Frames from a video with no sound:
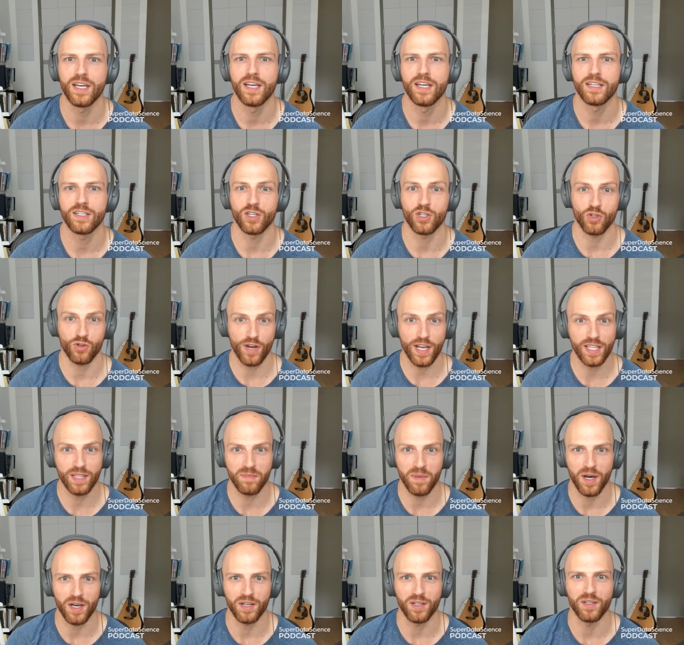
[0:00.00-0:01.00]
to train the
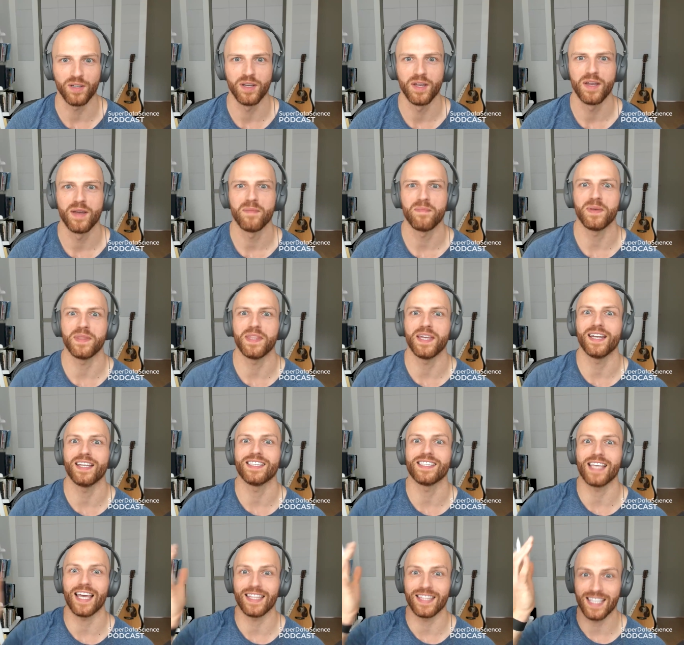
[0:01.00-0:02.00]
model, but then it's
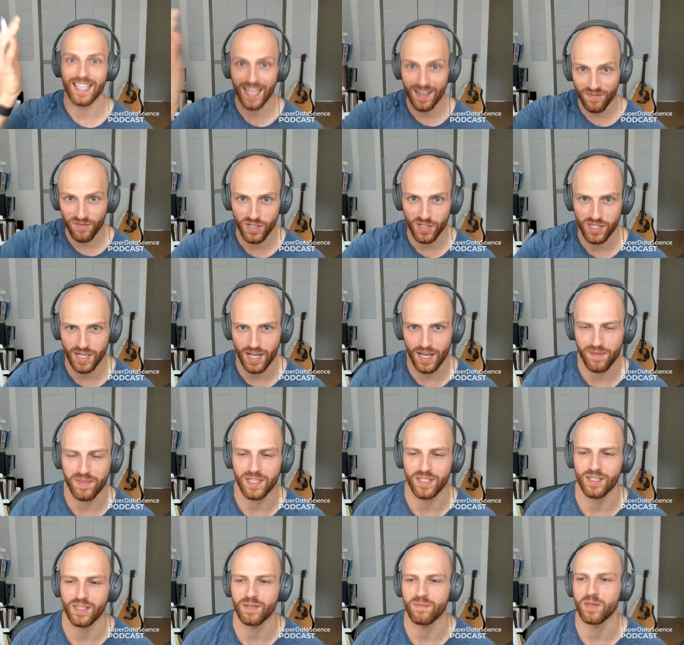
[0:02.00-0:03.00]
at the inference time that
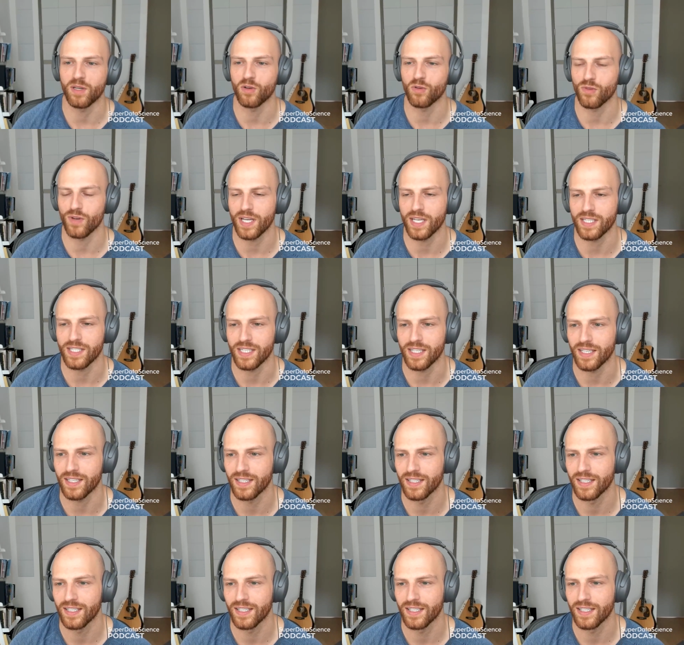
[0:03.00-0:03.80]
it's going to be crazy.